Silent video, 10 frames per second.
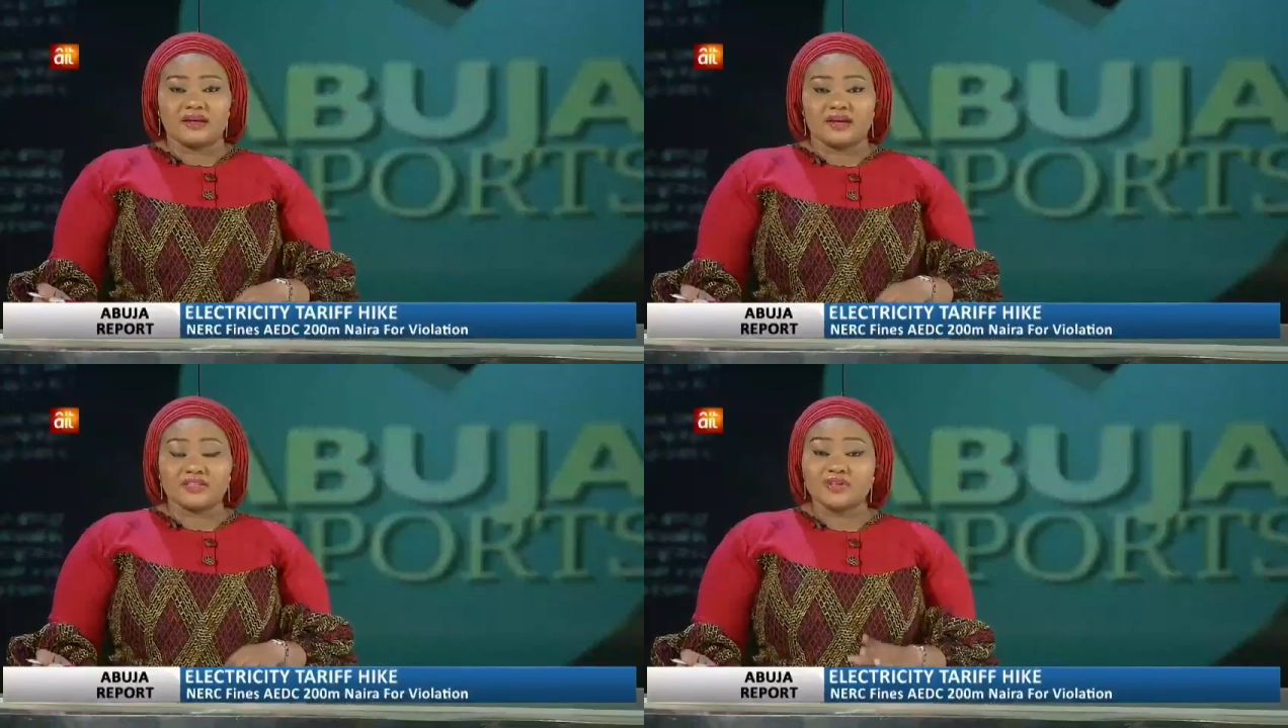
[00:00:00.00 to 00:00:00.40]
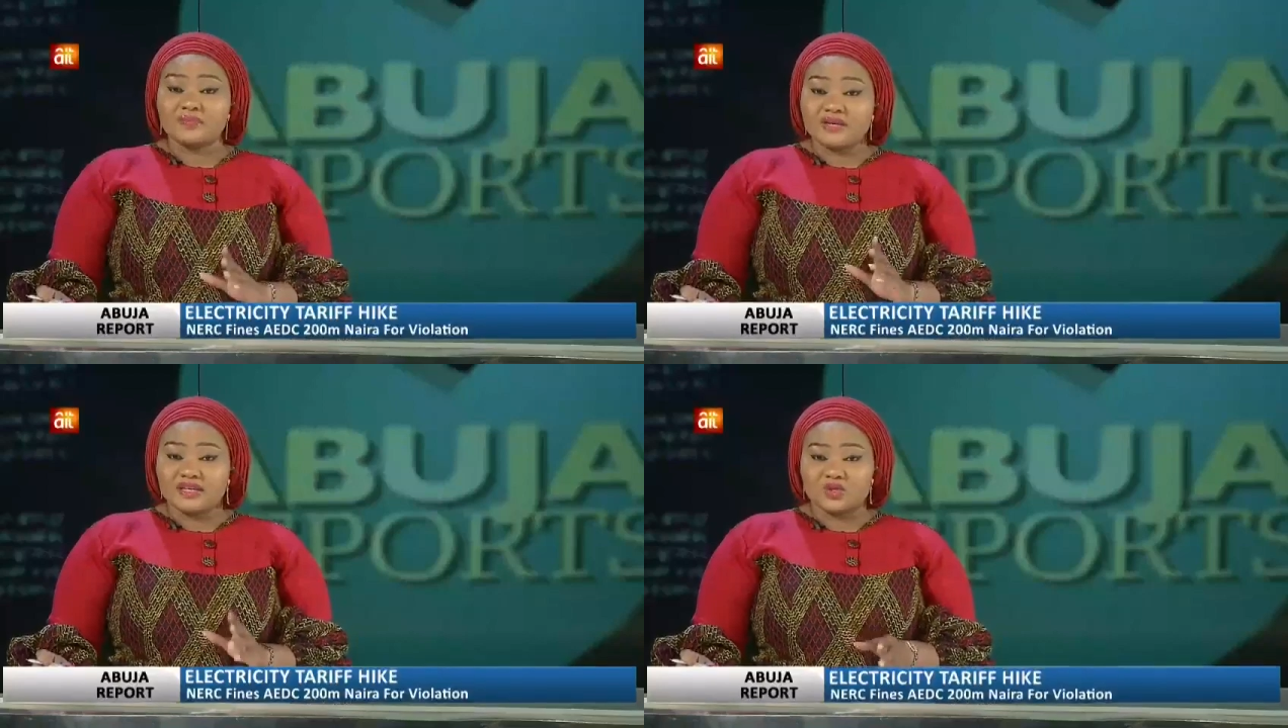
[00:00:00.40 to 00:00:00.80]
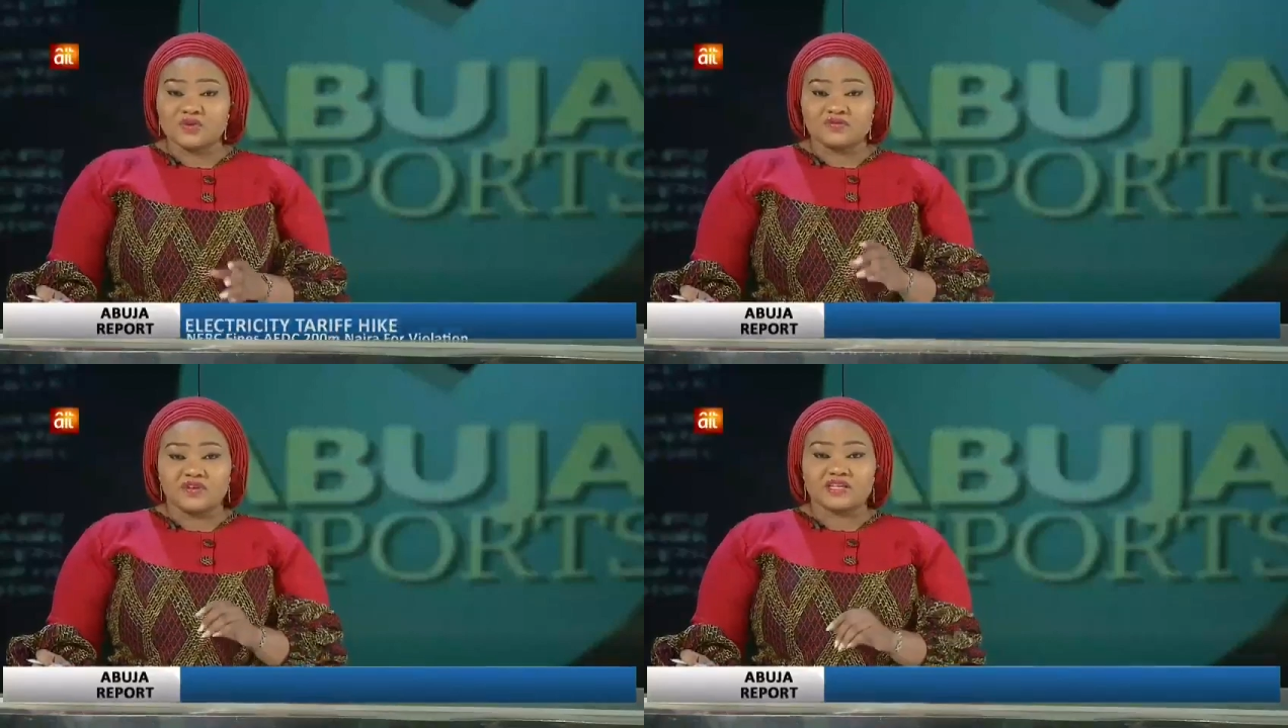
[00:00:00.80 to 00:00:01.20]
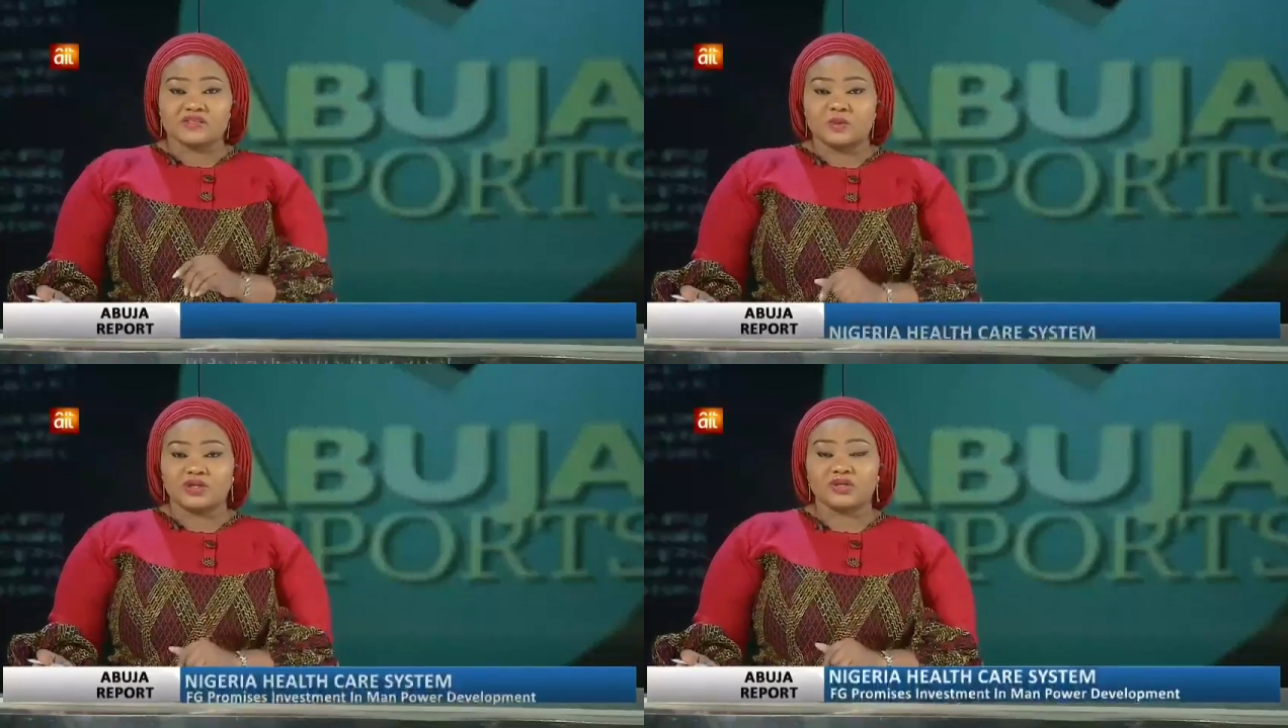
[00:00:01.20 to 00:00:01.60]
Nigeria may need to
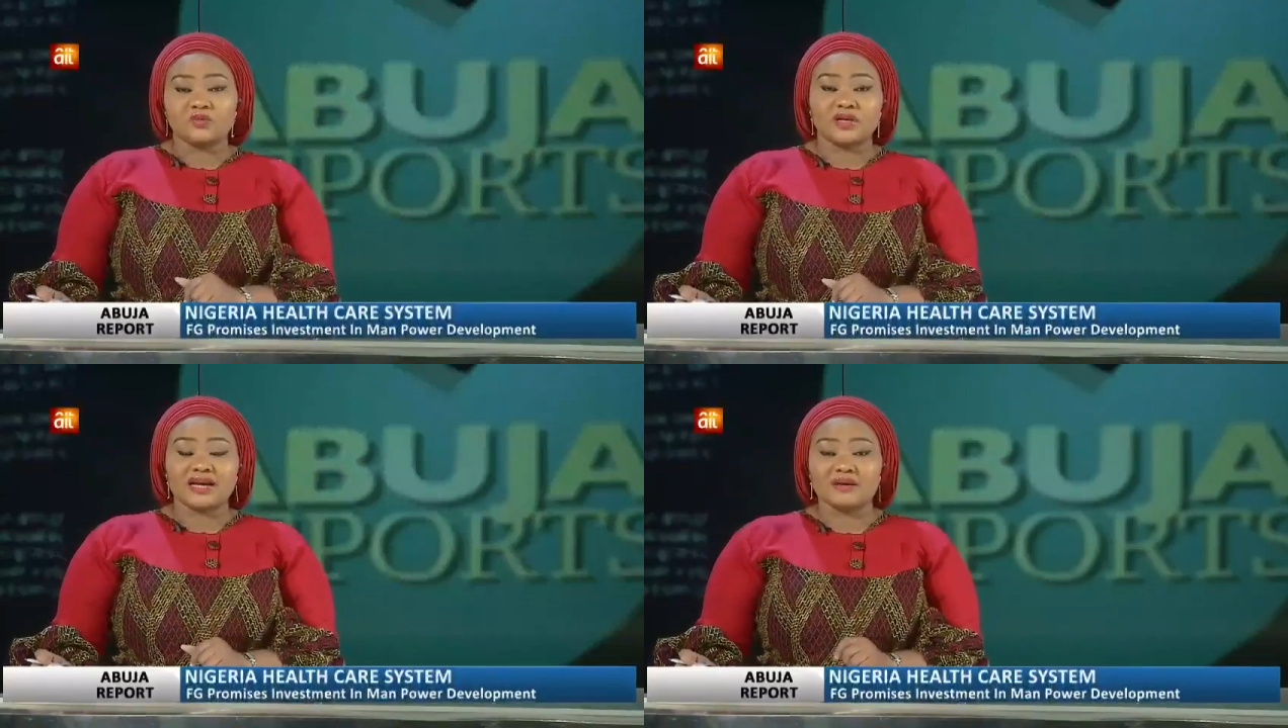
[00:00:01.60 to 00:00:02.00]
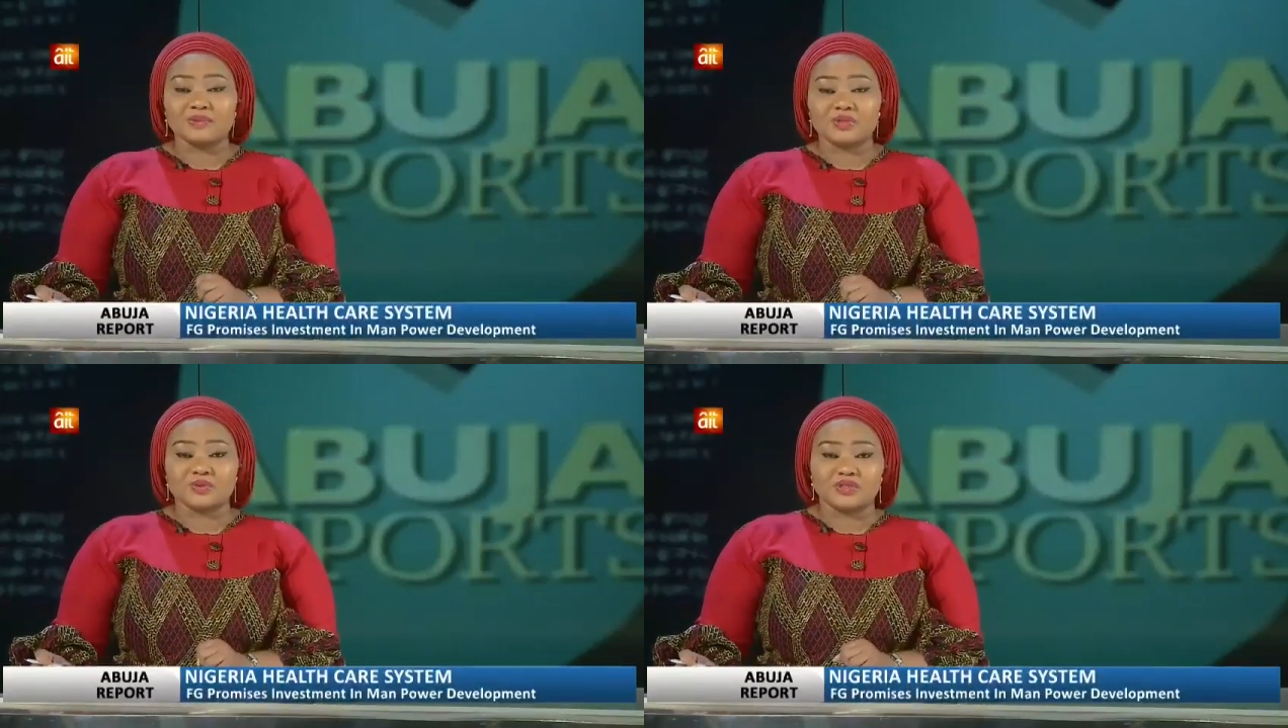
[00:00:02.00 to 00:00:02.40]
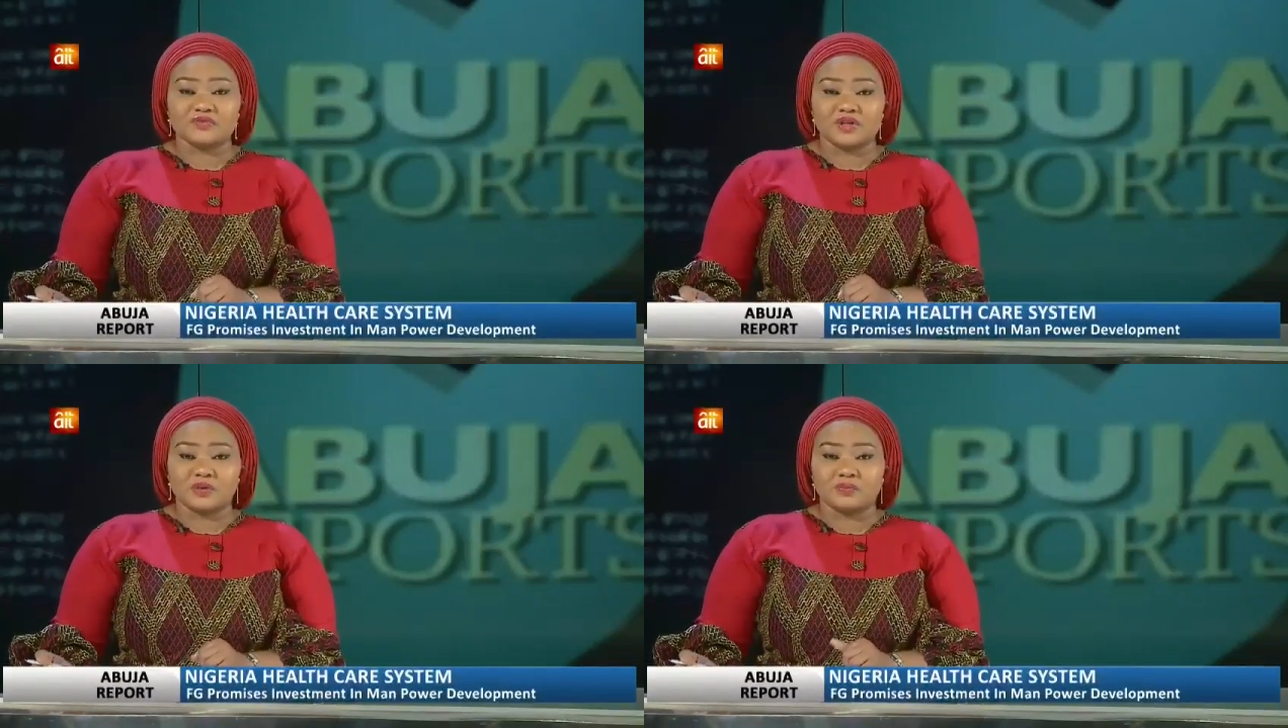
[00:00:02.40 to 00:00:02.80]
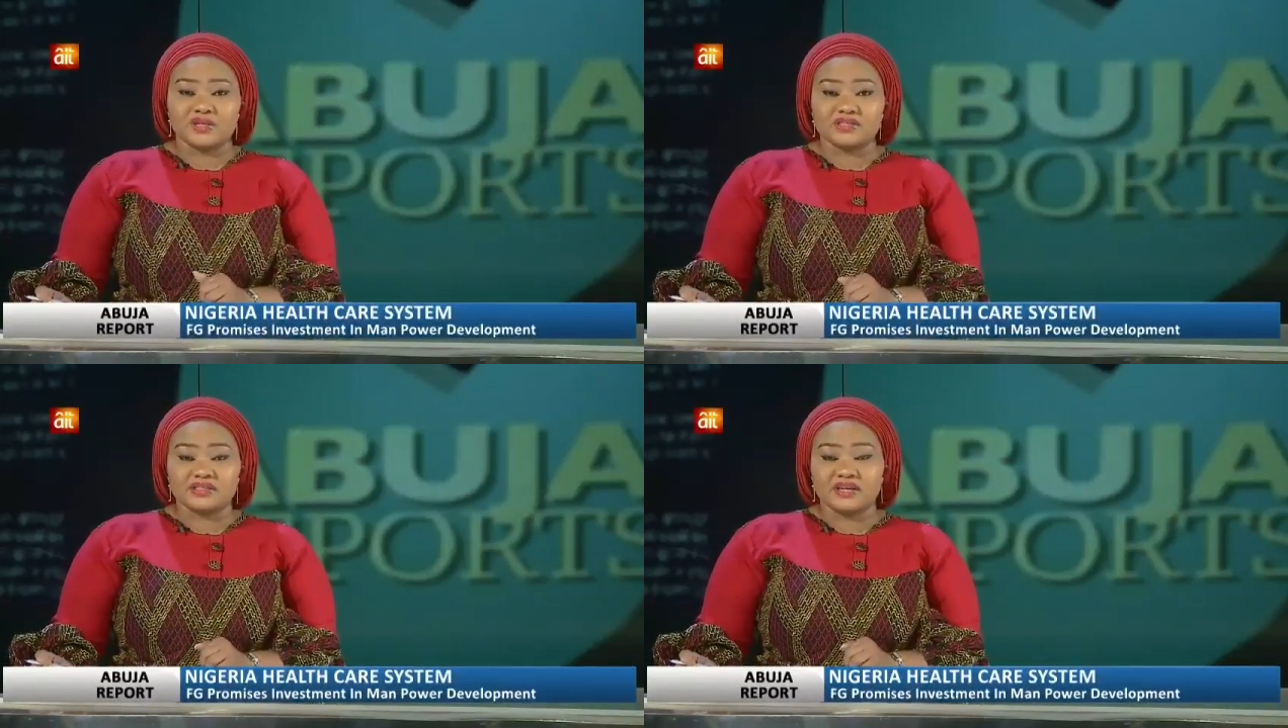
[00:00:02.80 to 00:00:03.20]
invest more in human capital
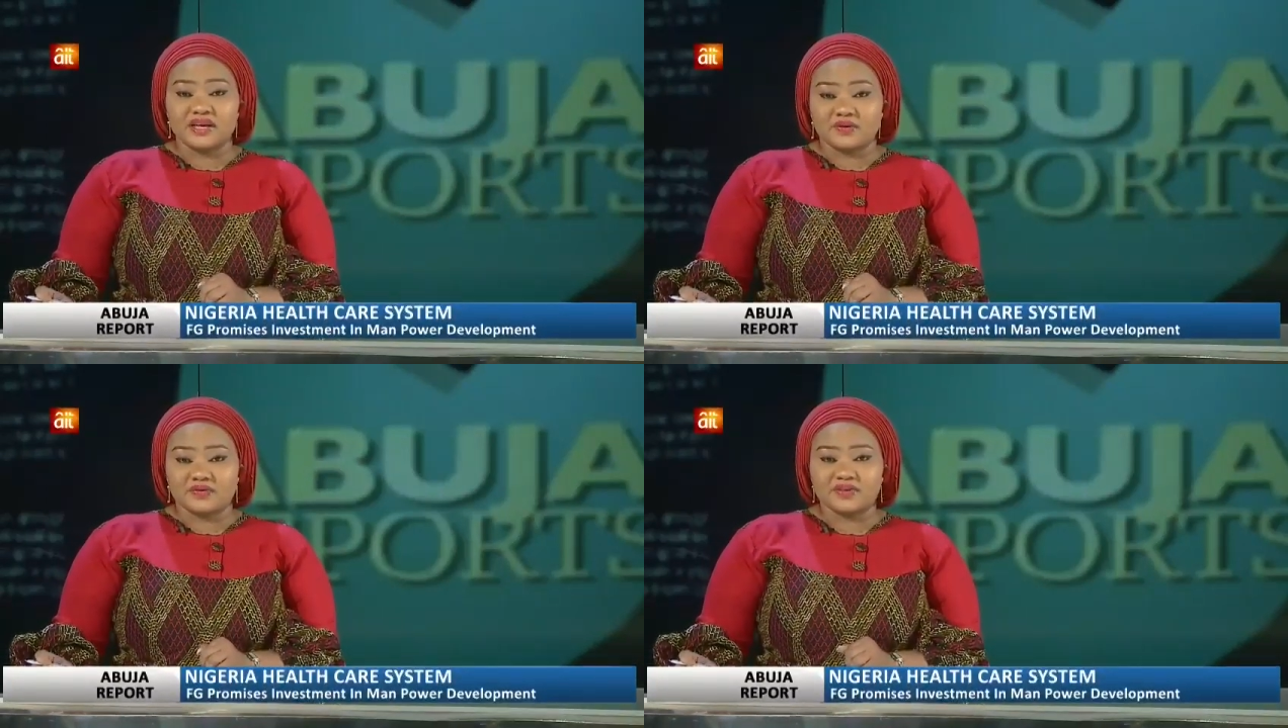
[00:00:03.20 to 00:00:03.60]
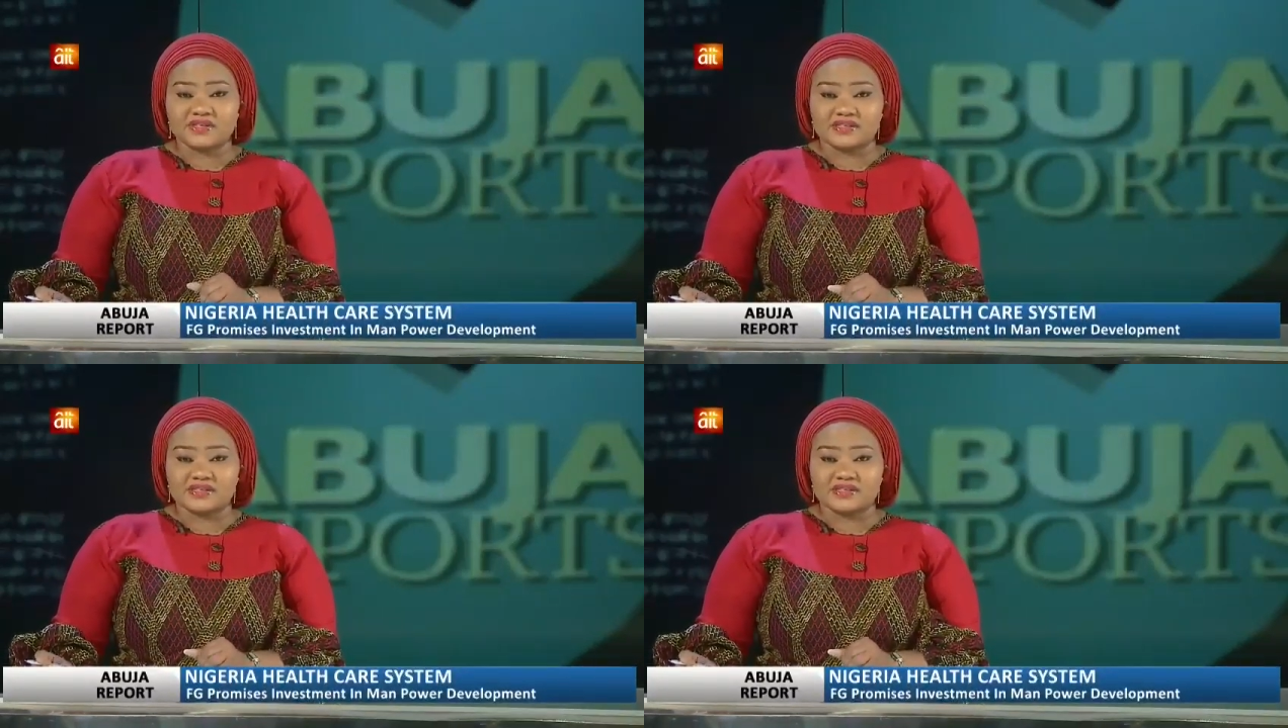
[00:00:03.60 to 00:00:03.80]
development in the health